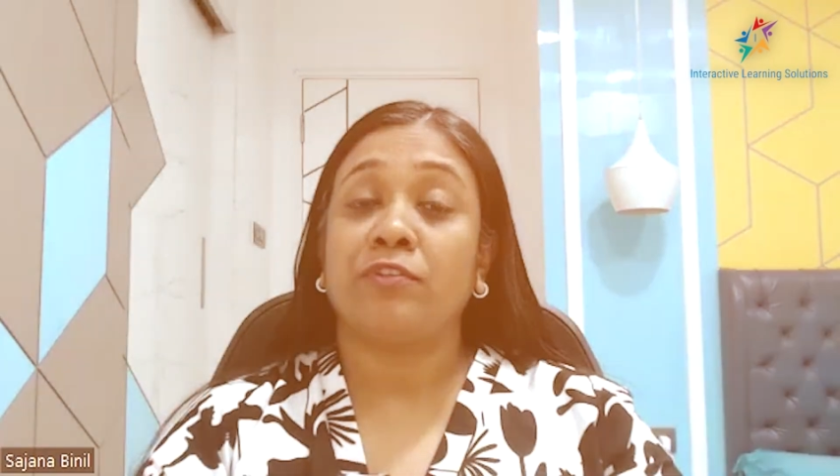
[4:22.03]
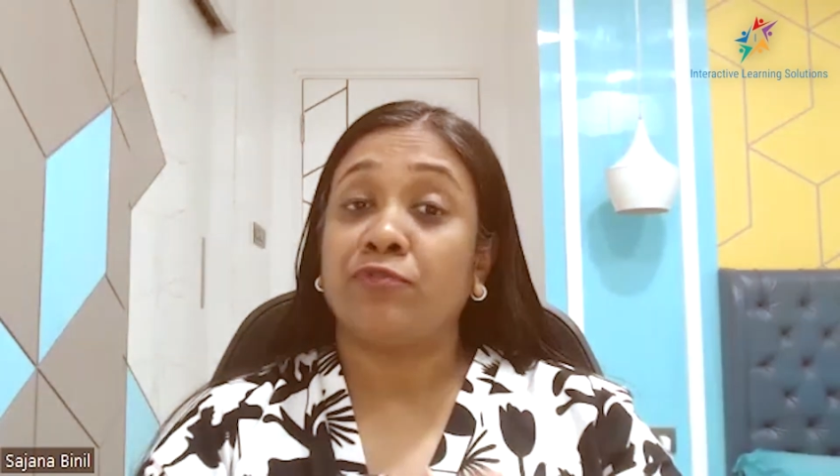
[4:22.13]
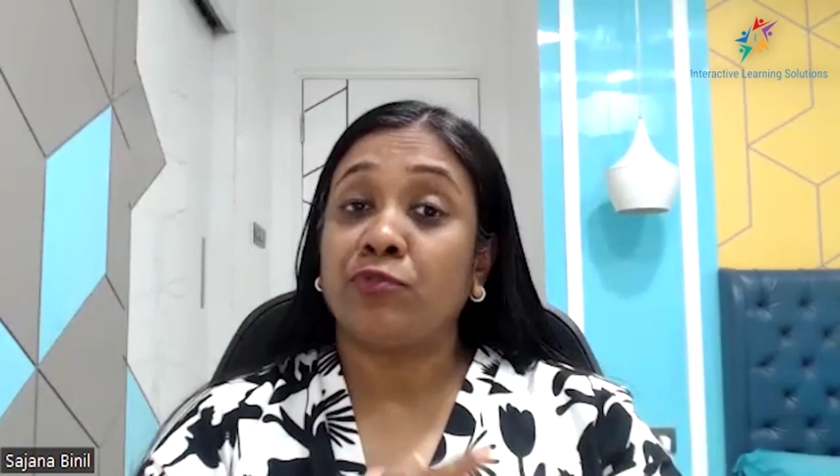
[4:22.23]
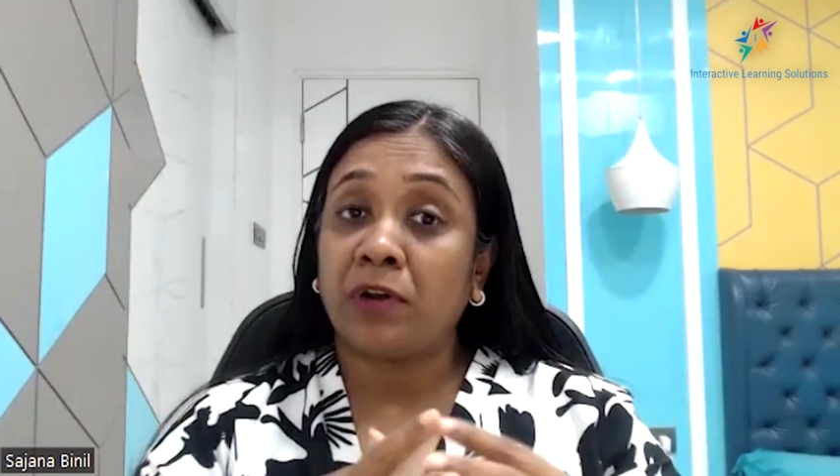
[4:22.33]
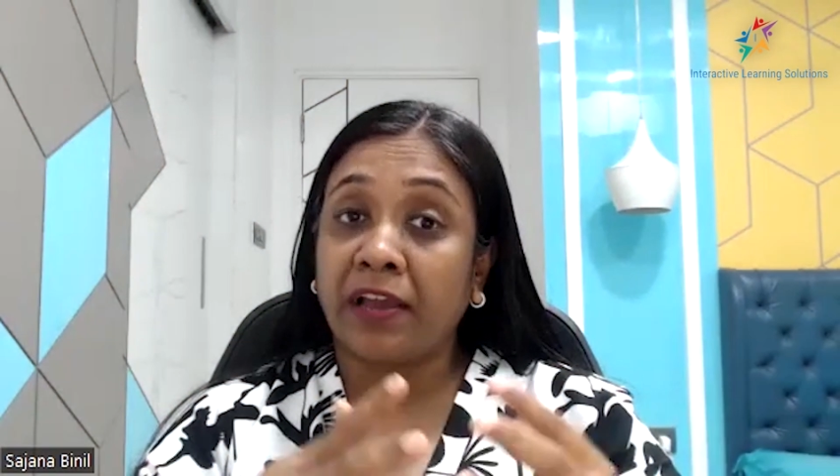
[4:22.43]
if
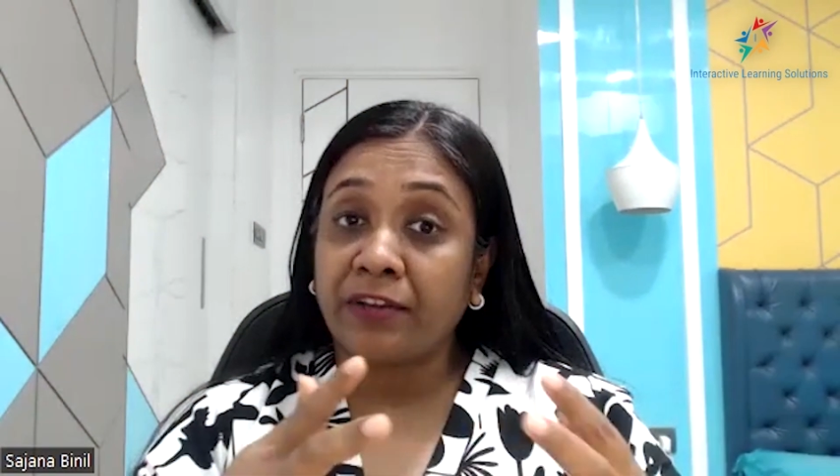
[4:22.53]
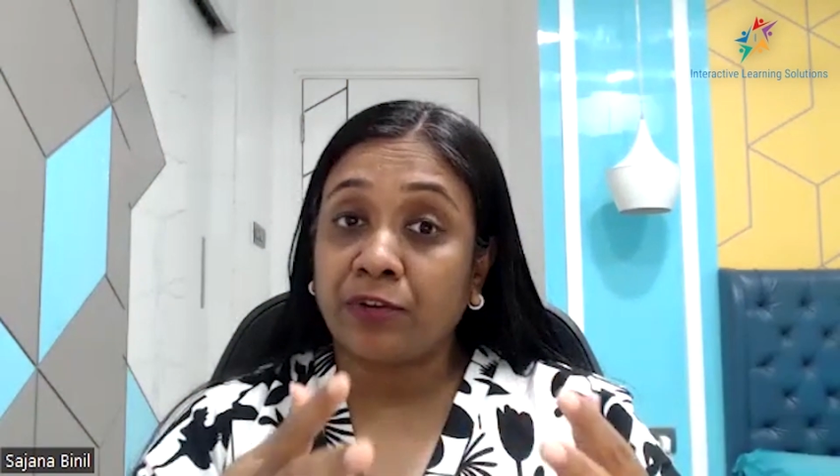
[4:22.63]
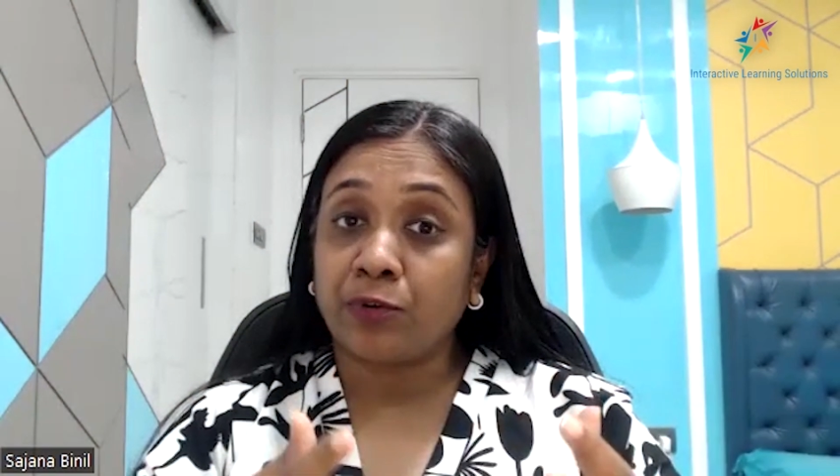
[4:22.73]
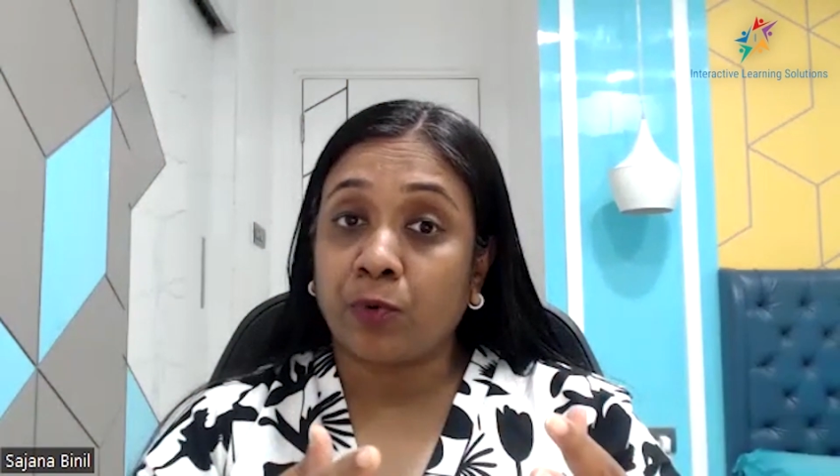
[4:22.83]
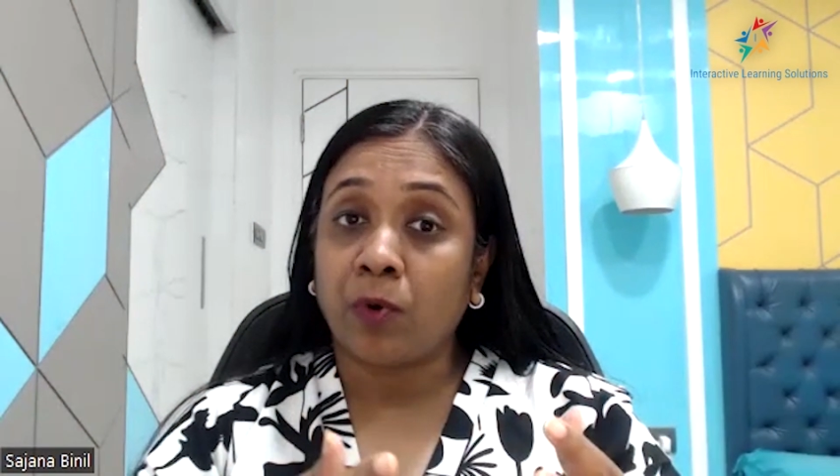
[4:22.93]
you would like
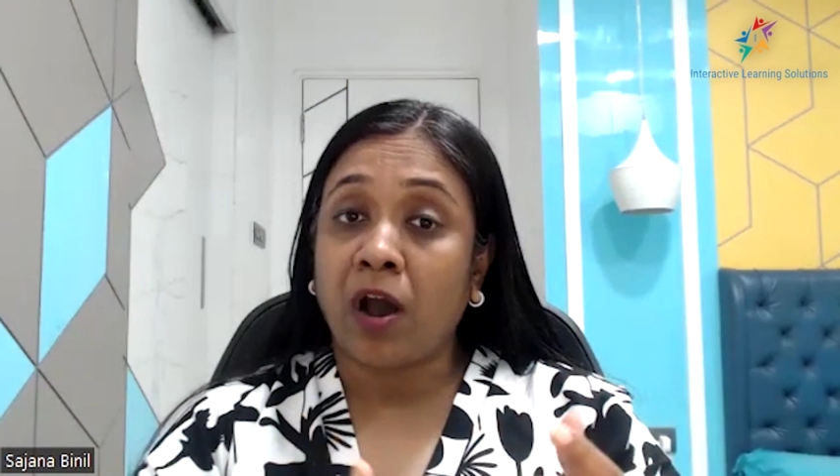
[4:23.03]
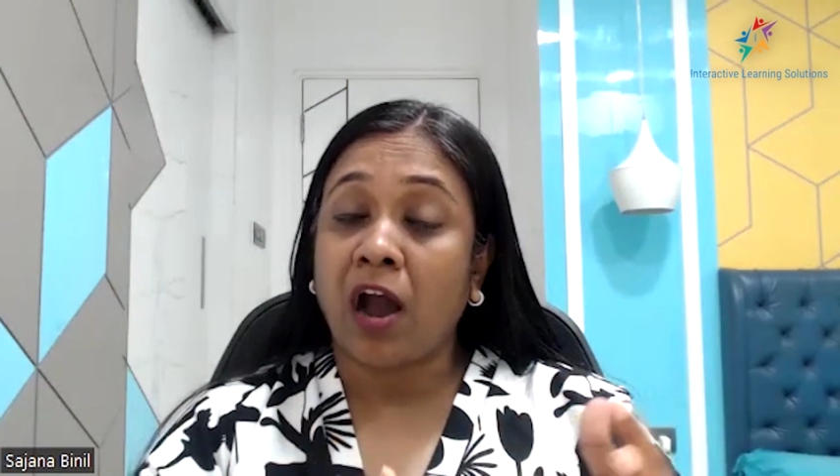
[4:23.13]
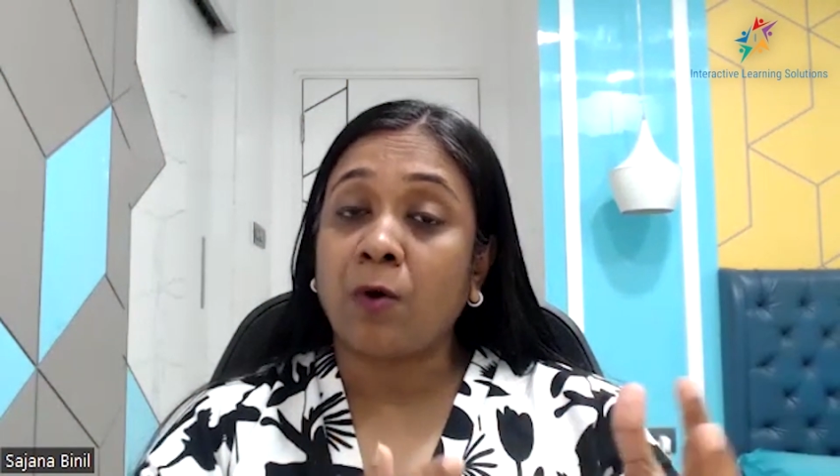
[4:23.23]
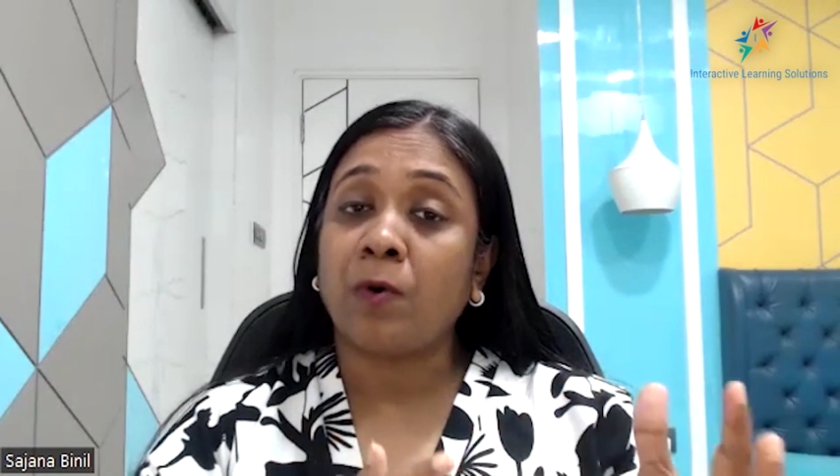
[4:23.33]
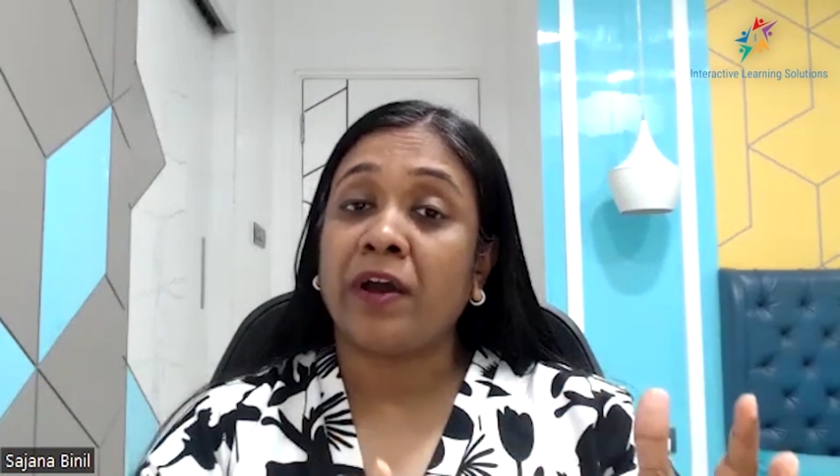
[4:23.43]
to know how